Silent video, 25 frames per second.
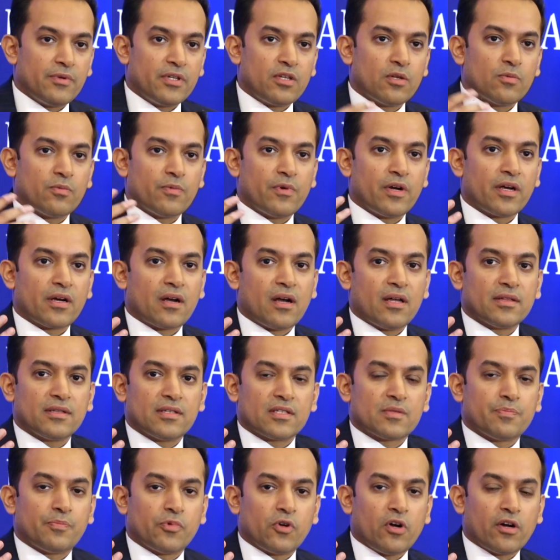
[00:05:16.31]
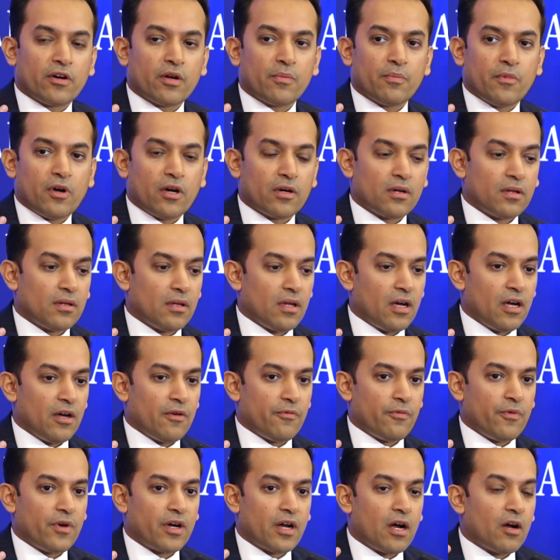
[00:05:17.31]
We need to work on this broader model
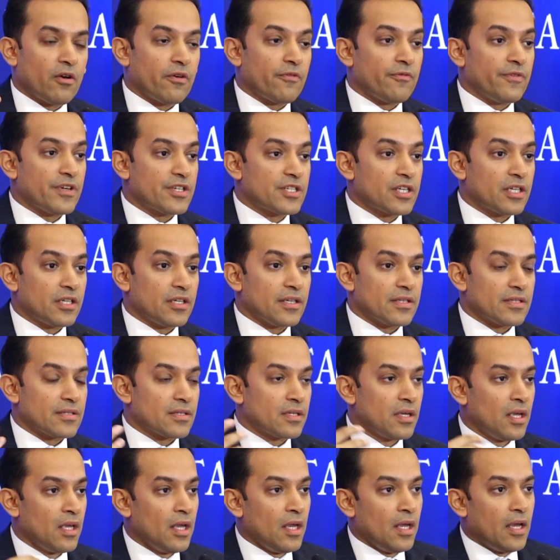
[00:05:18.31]
of what our vision is.